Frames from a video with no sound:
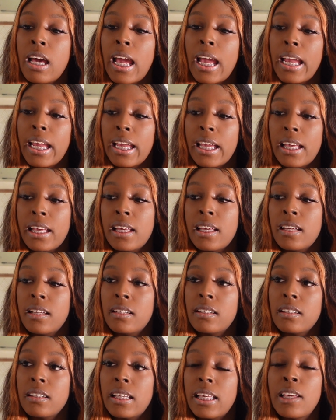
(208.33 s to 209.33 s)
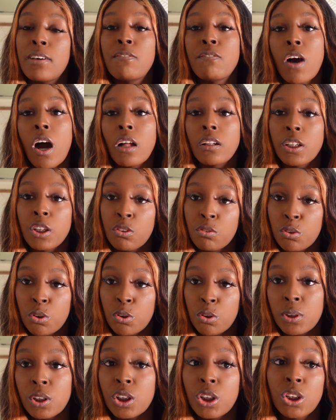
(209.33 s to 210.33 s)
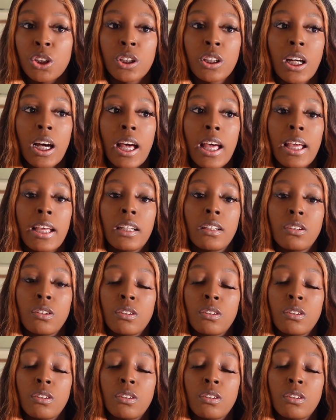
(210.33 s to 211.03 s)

and it falling through because you're not